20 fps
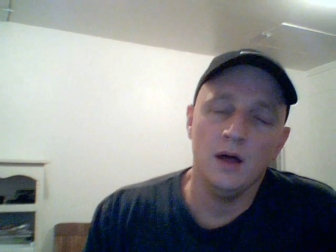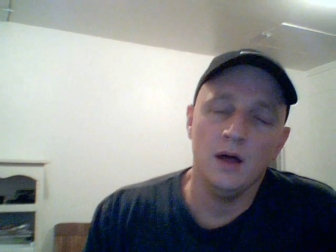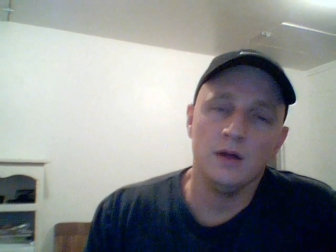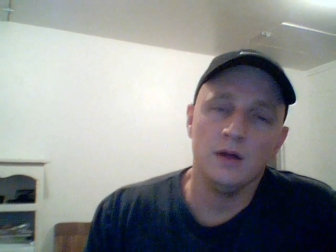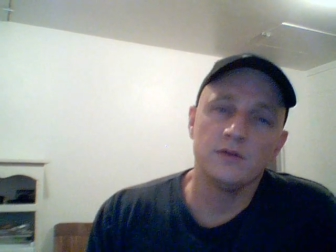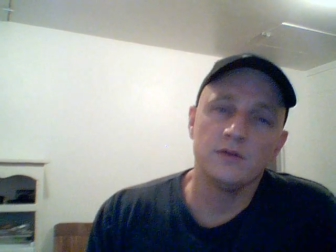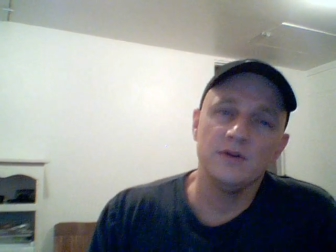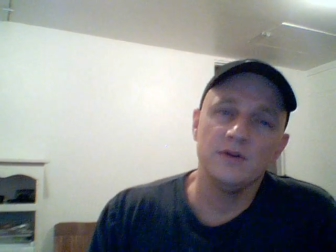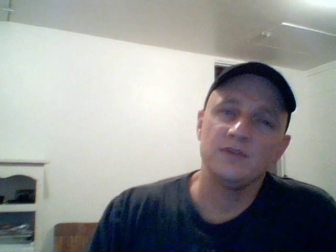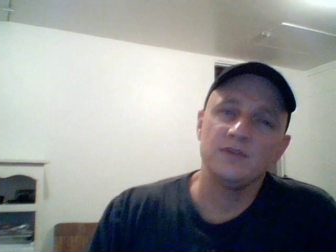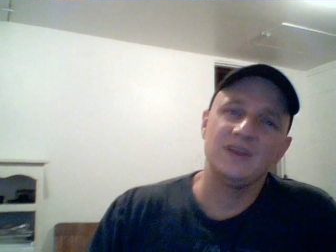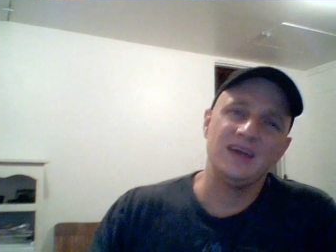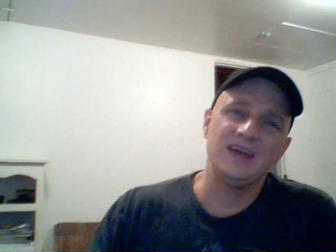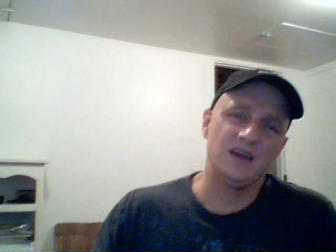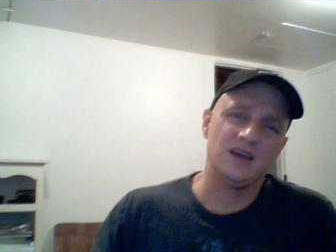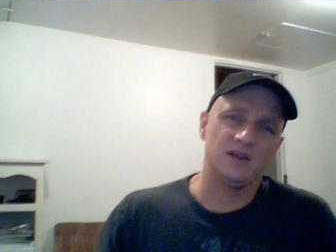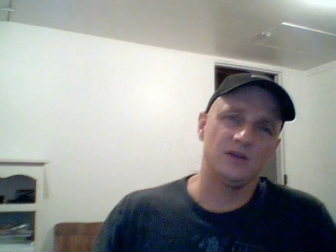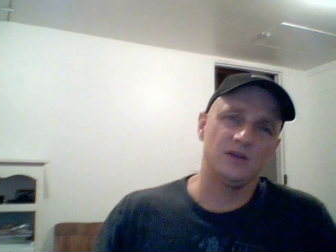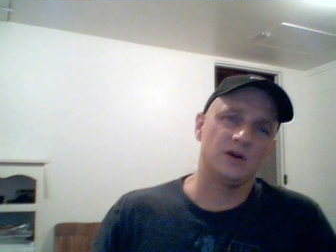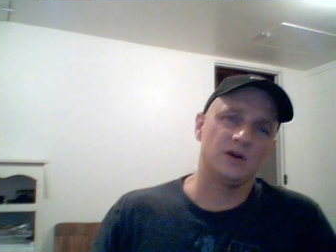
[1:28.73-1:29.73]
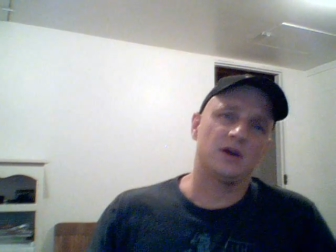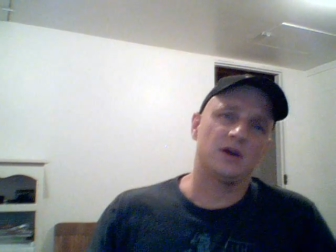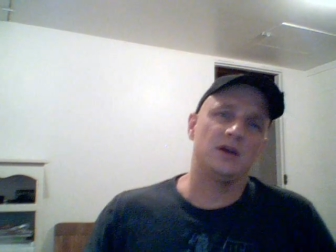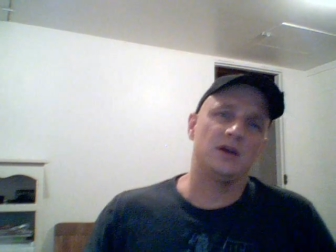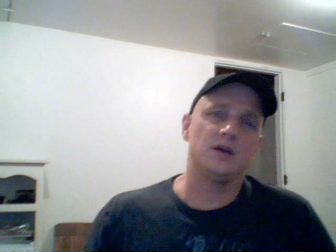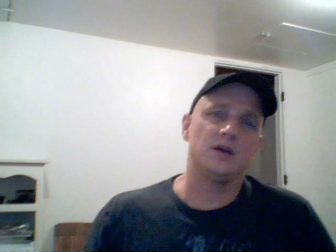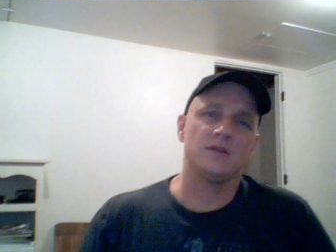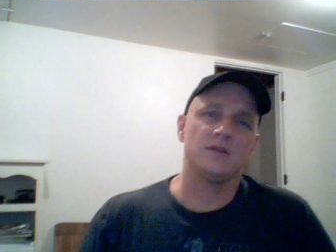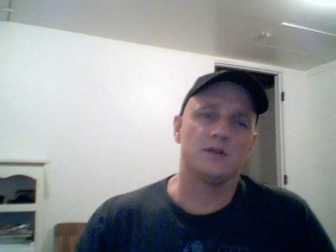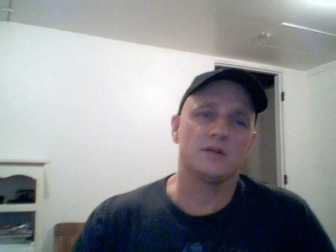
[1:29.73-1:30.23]
So if you take a look
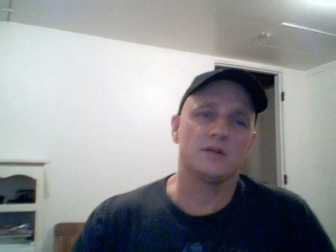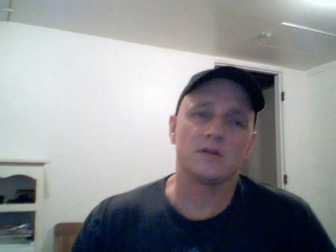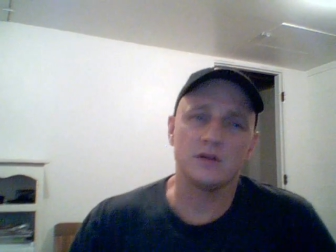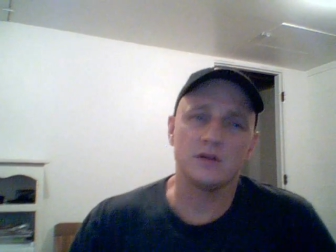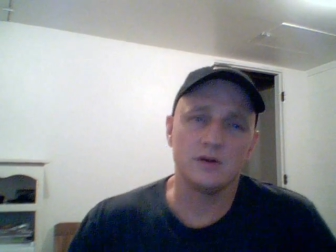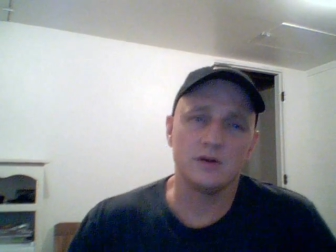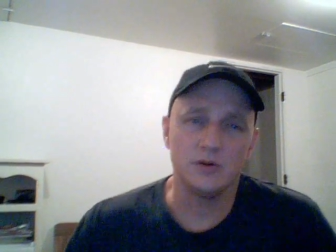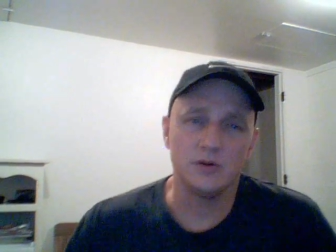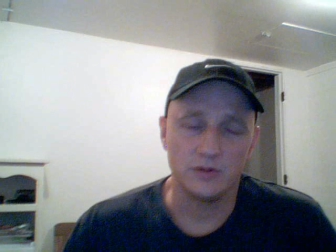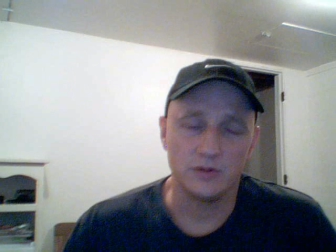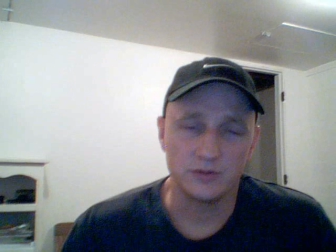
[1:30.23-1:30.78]
here at this little